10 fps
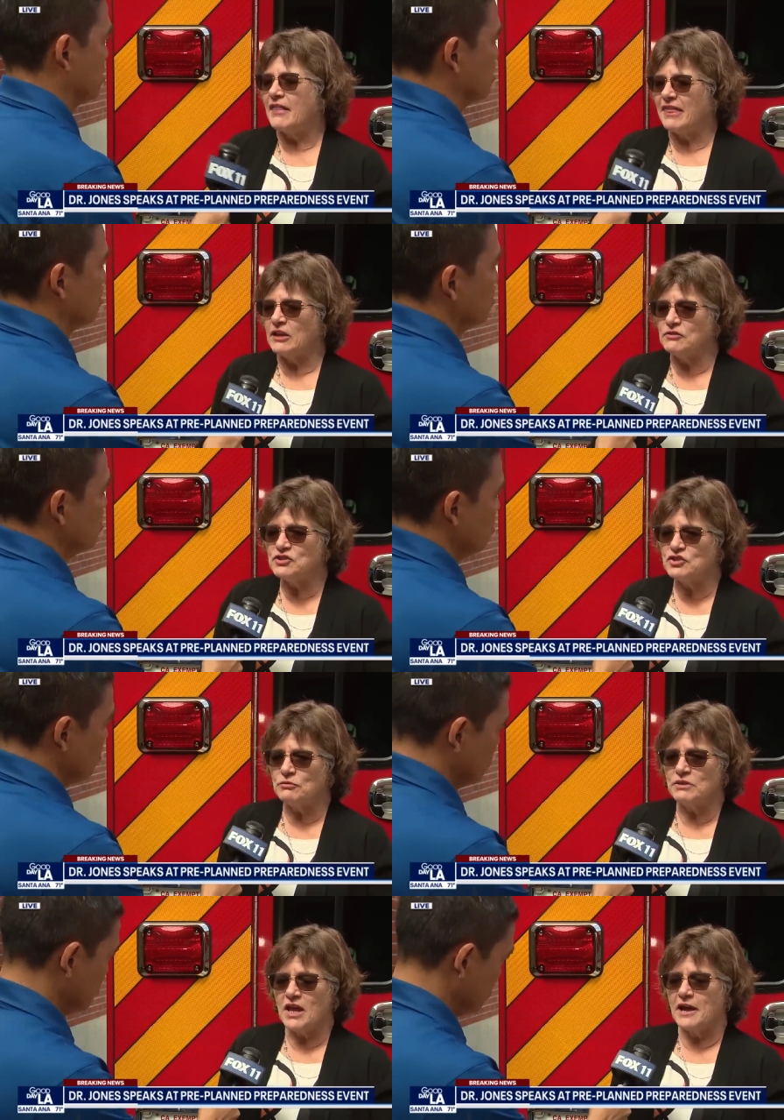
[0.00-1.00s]
I think you
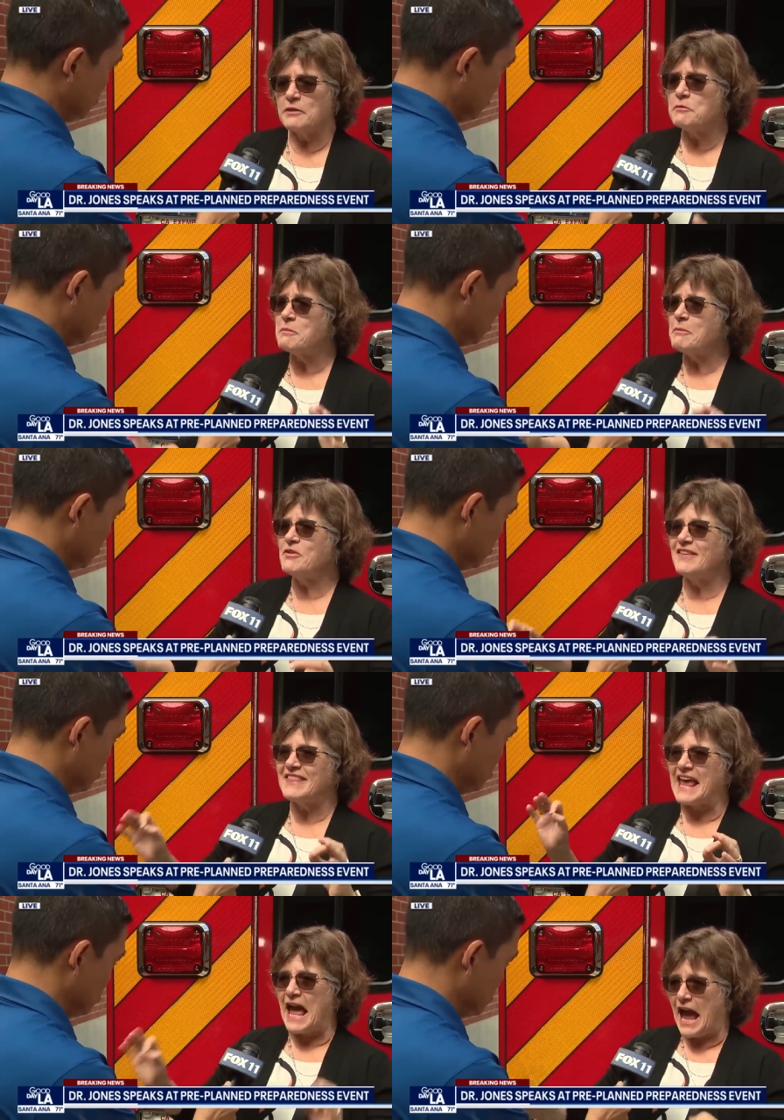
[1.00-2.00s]
should rely on them. Remember that
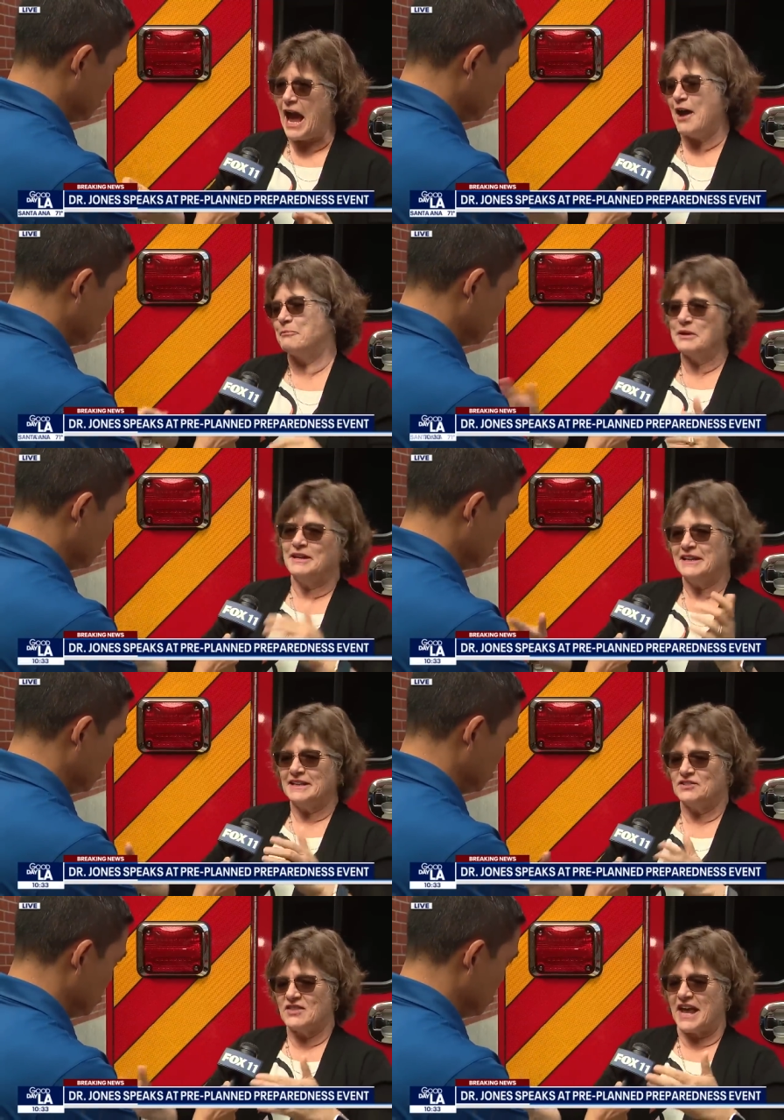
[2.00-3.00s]
the app
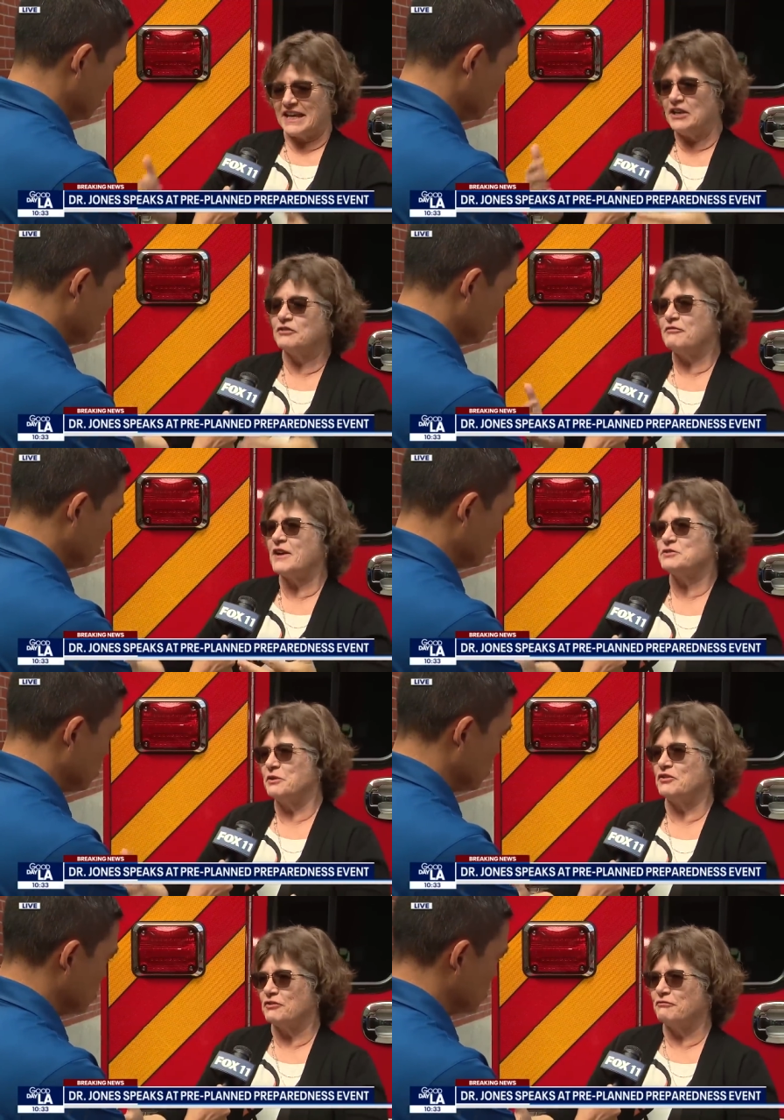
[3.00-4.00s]
is that interface
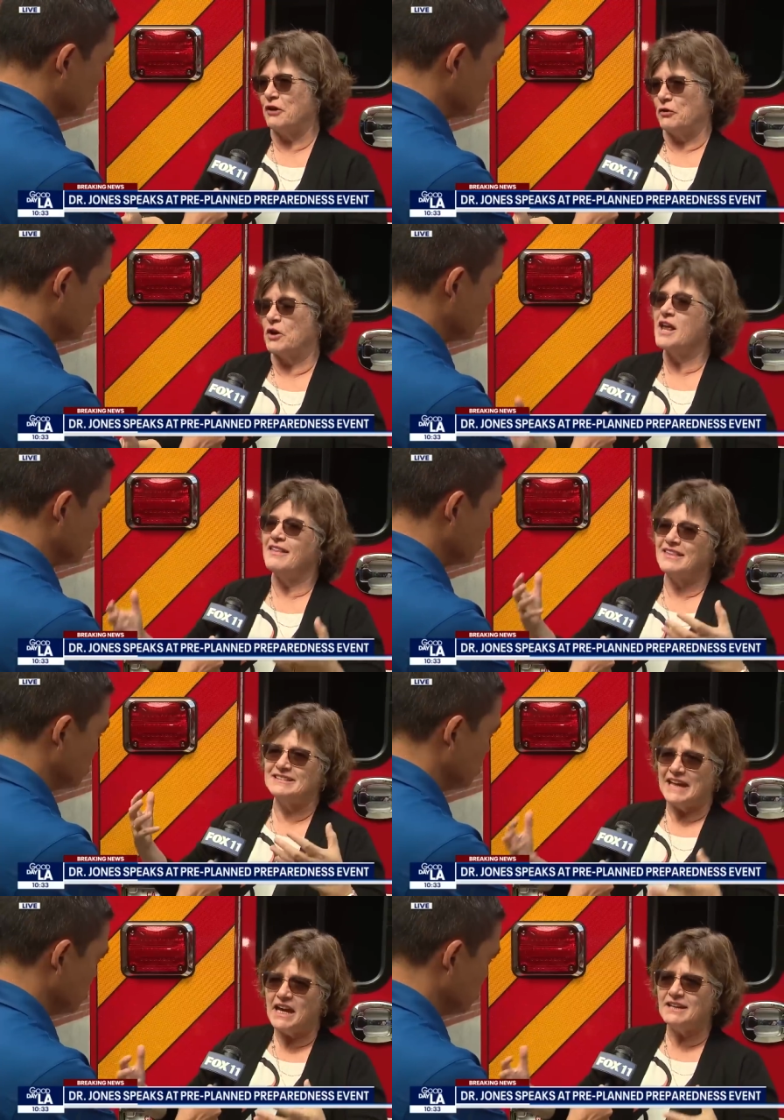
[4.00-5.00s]
with your phone. The
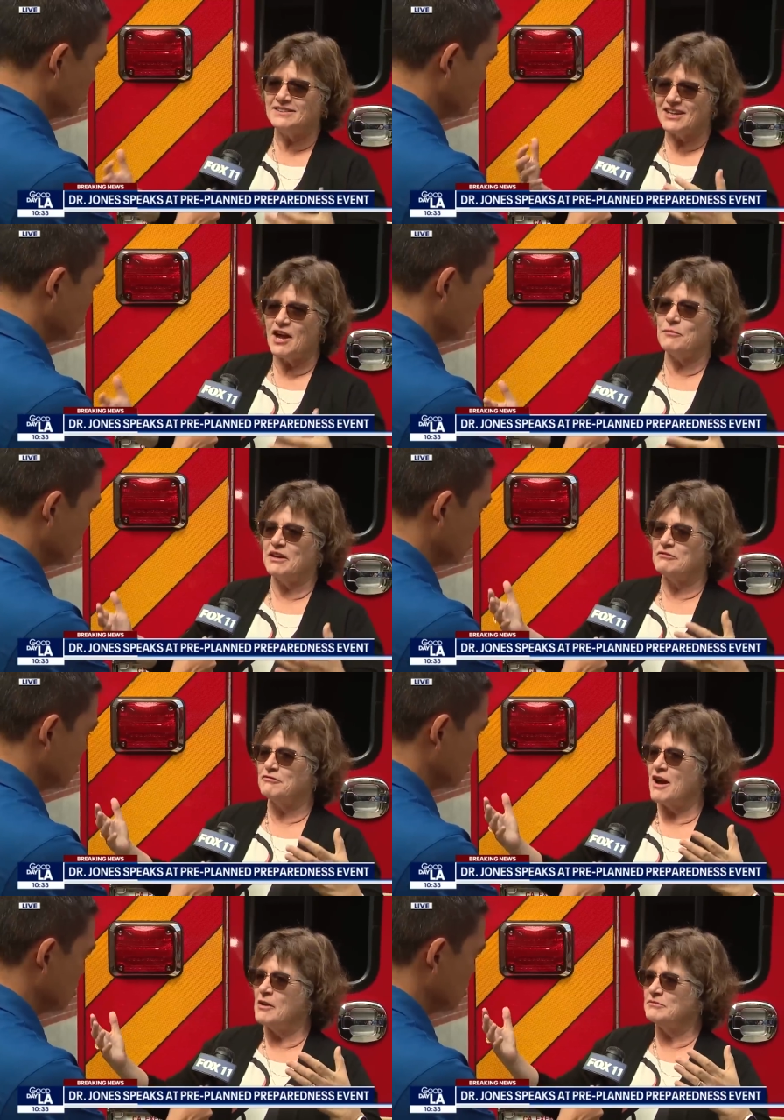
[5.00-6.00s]
data is coming
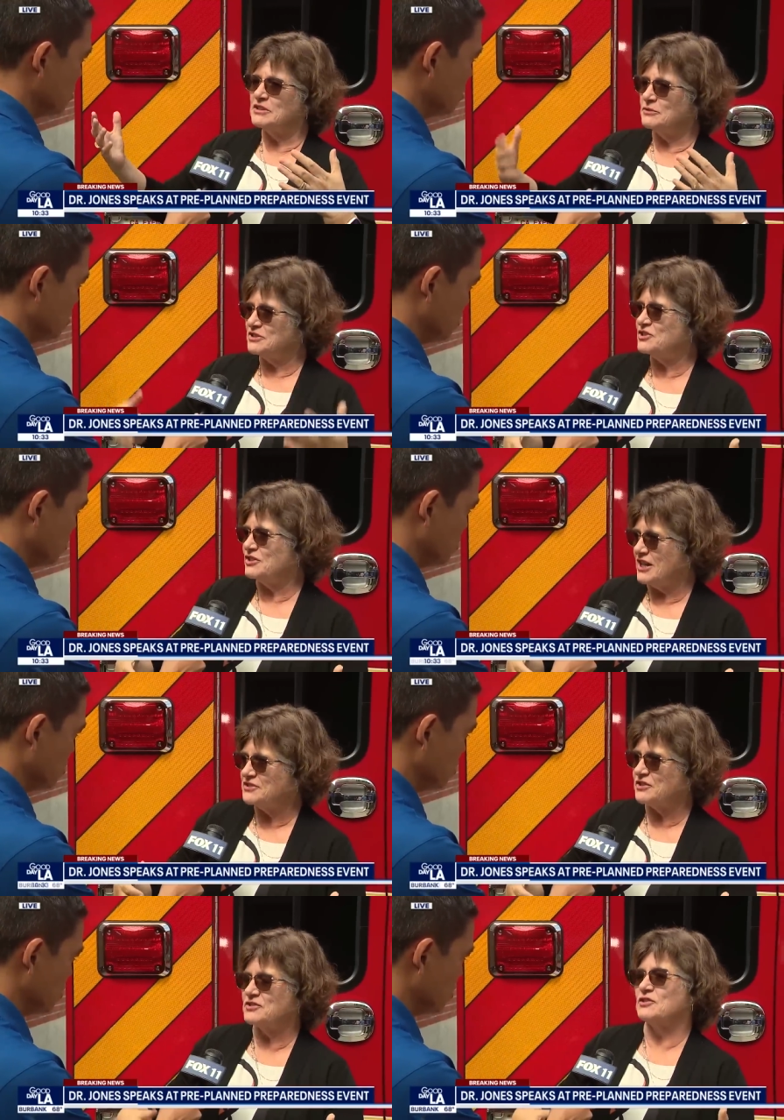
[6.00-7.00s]
from the U.S.
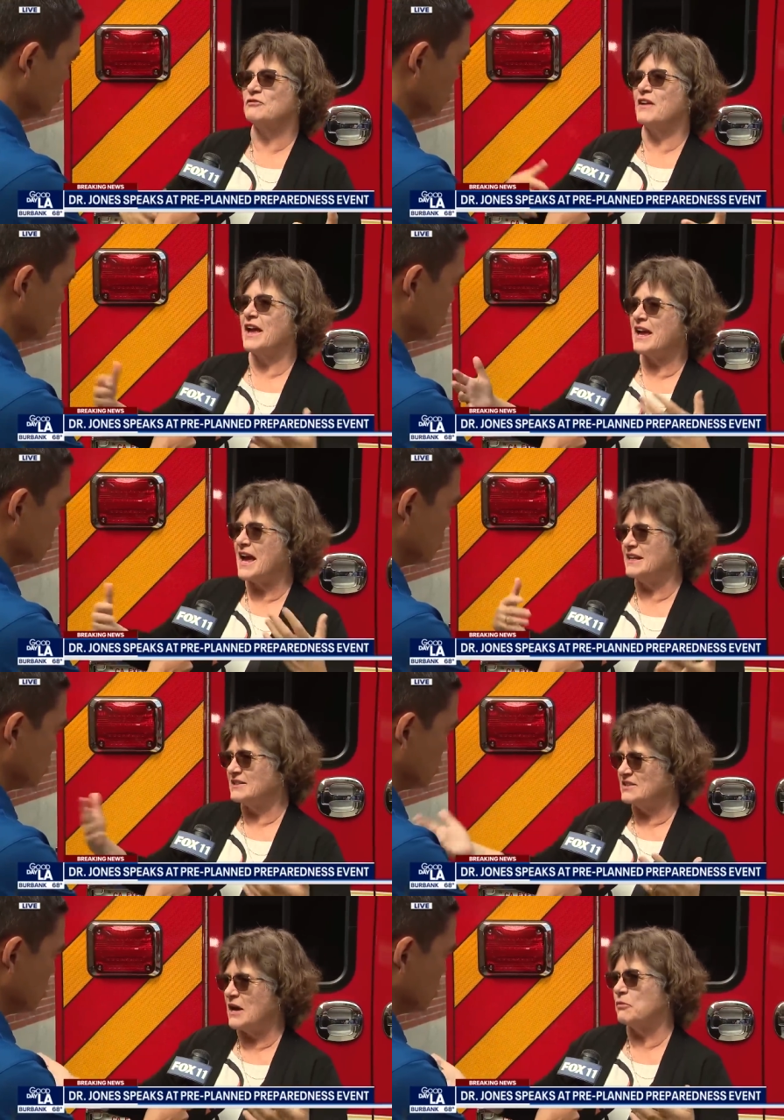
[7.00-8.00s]
Geological Survey and
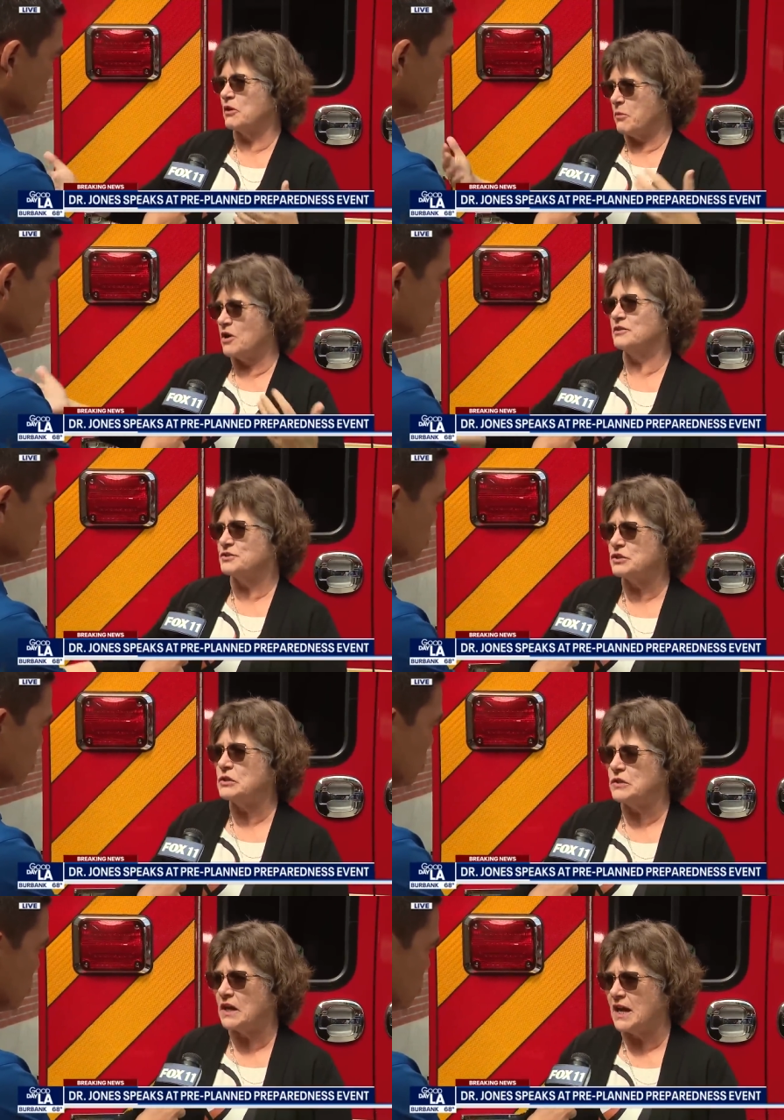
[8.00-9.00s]
its network partners,
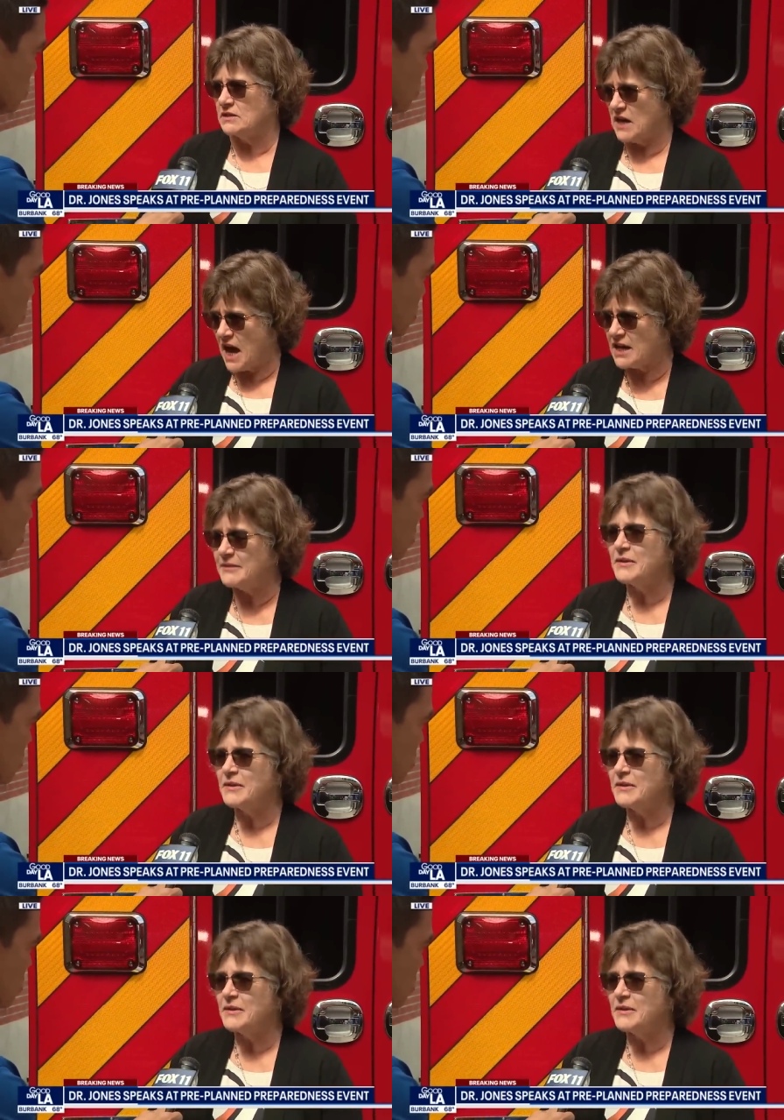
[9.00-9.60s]
including Caltech.